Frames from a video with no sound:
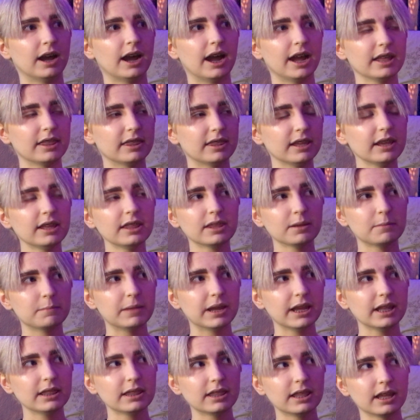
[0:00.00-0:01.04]
I think the
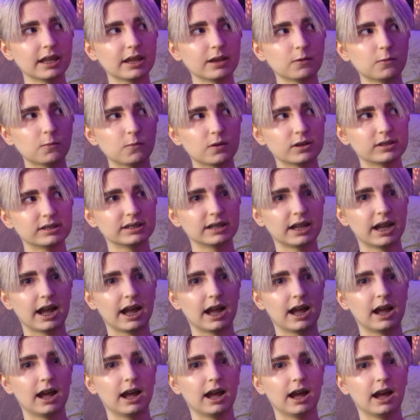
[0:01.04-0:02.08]
main thing was
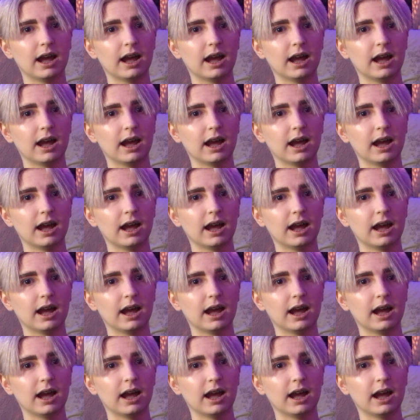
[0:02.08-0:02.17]
that